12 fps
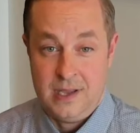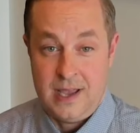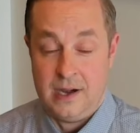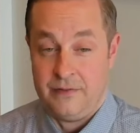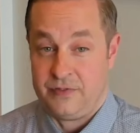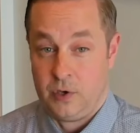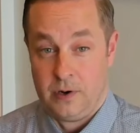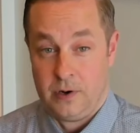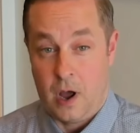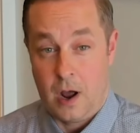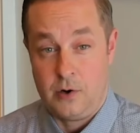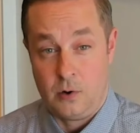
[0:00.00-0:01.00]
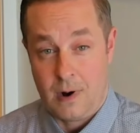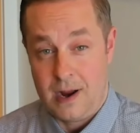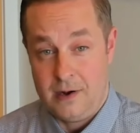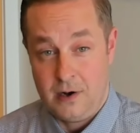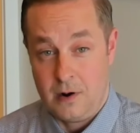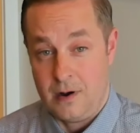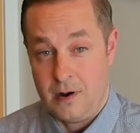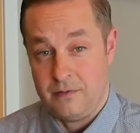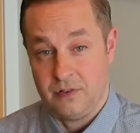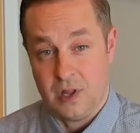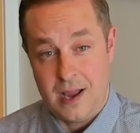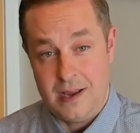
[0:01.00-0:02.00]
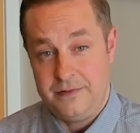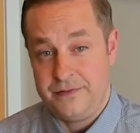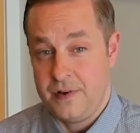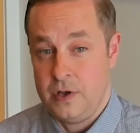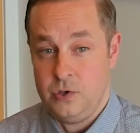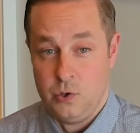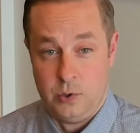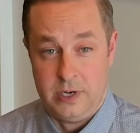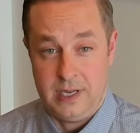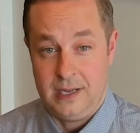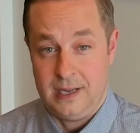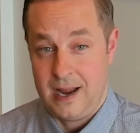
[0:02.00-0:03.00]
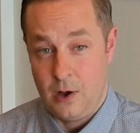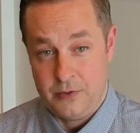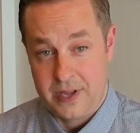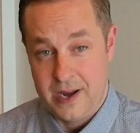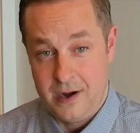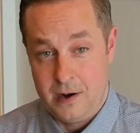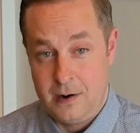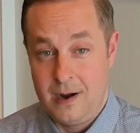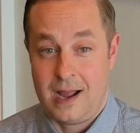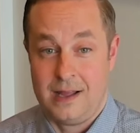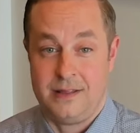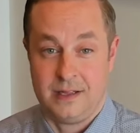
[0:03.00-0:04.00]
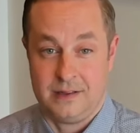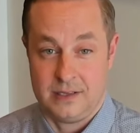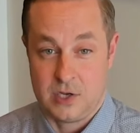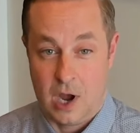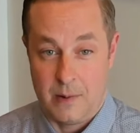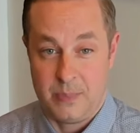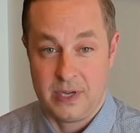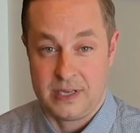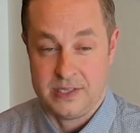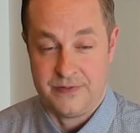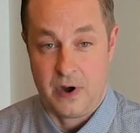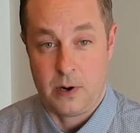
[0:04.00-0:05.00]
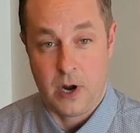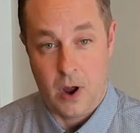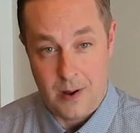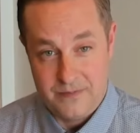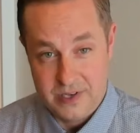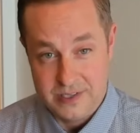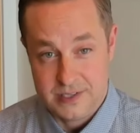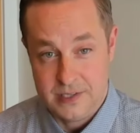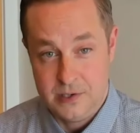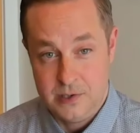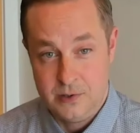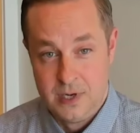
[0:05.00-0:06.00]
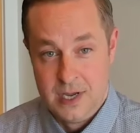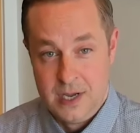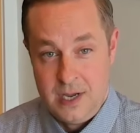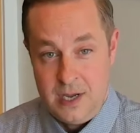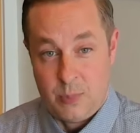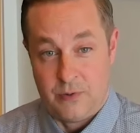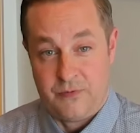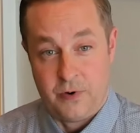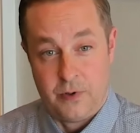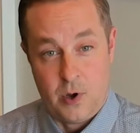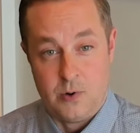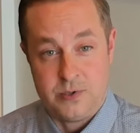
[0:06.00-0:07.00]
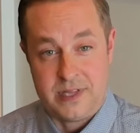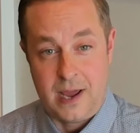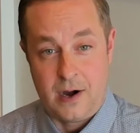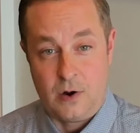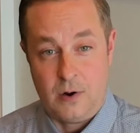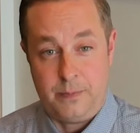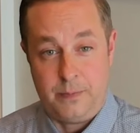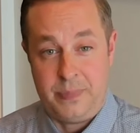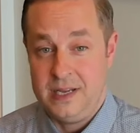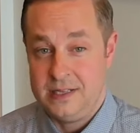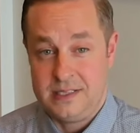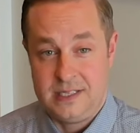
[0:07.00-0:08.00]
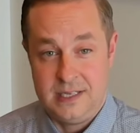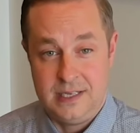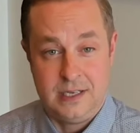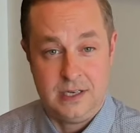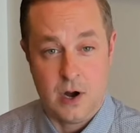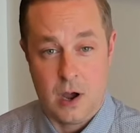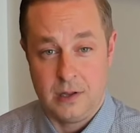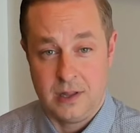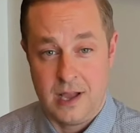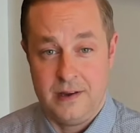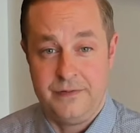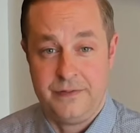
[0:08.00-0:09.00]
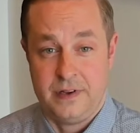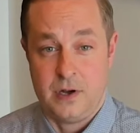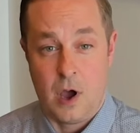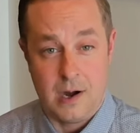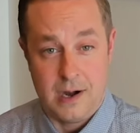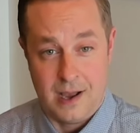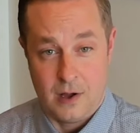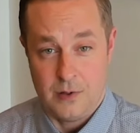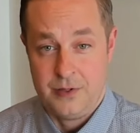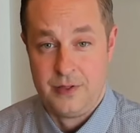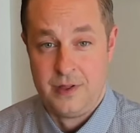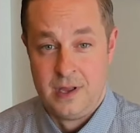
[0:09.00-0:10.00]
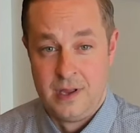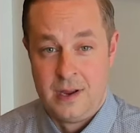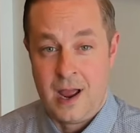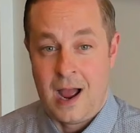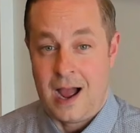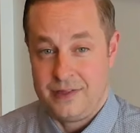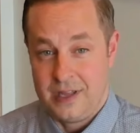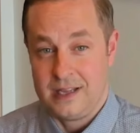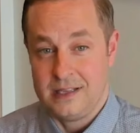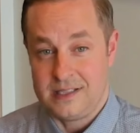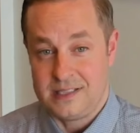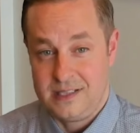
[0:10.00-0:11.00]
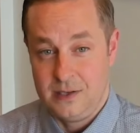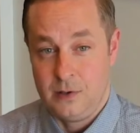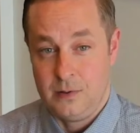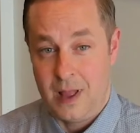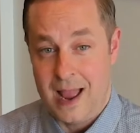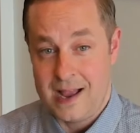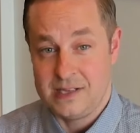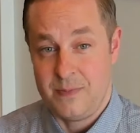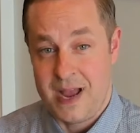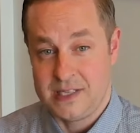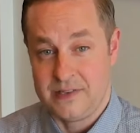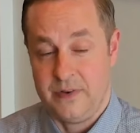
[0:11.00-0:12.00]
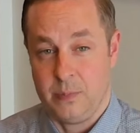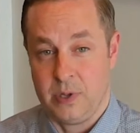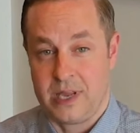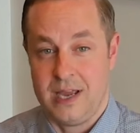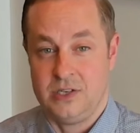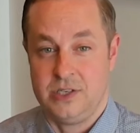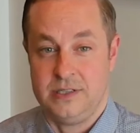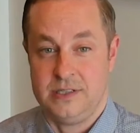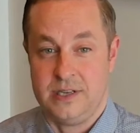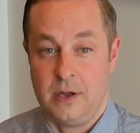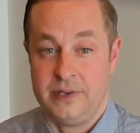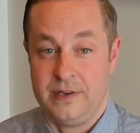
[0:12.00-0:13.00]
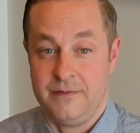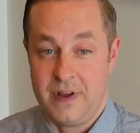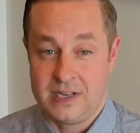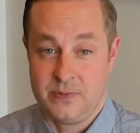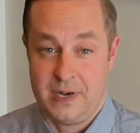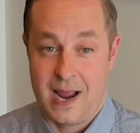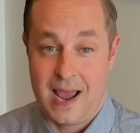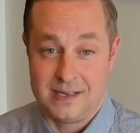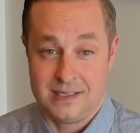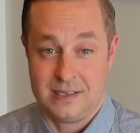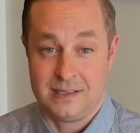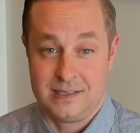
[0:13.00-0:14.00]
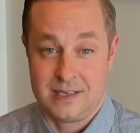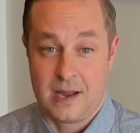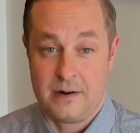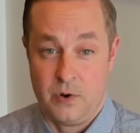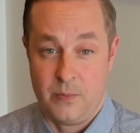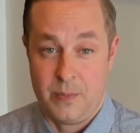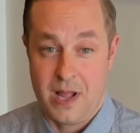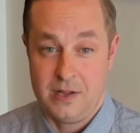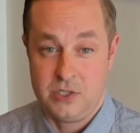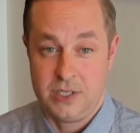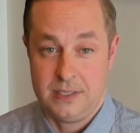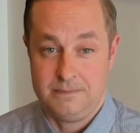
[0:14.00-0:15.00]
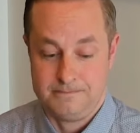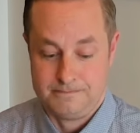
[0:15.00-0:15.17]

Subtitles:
And if you're an underwriter of life, annuity, and healthcare, I think the topic is very obvious to you. But for those that are P&C and non-life and non-health, I think it still has massive implications on the investment asset side of your balance sheet.